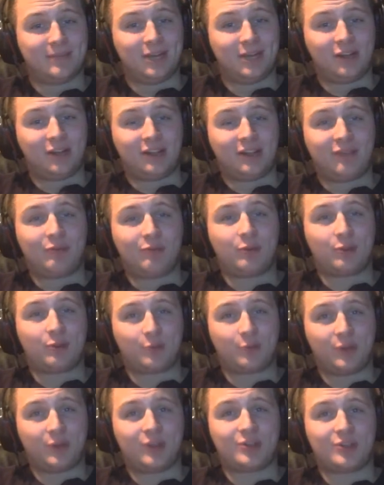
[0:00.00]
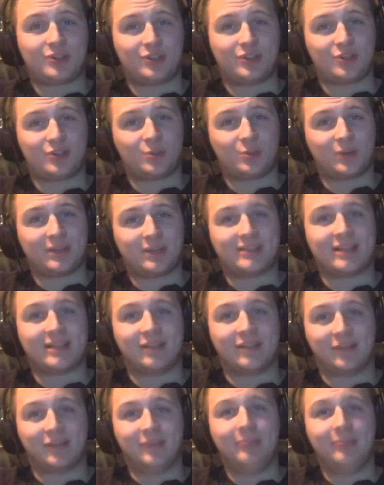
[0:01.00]
and I'll give you a
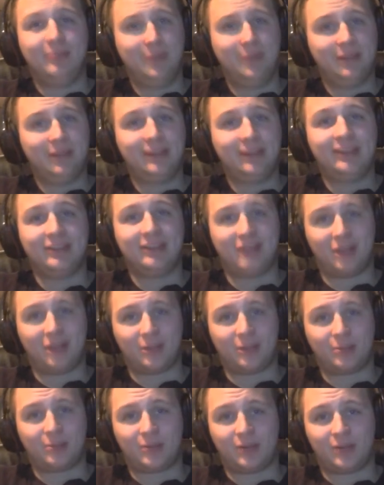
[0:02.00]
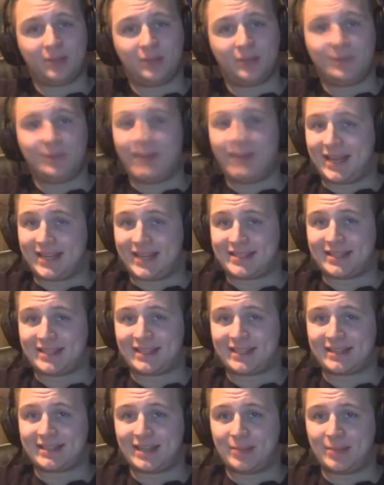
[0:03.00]
$327 million problem as an
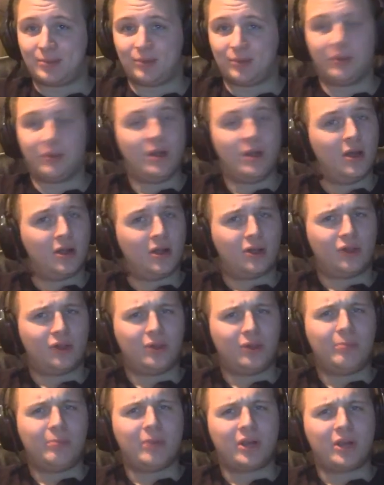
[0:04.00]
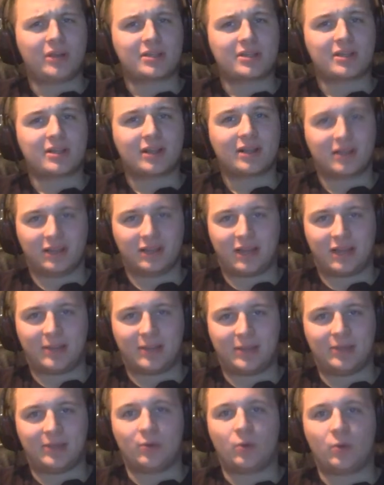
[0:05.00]
example, called the Mars
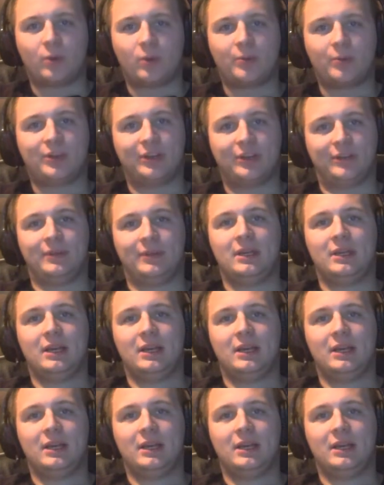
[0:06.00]
Climate Orbiter.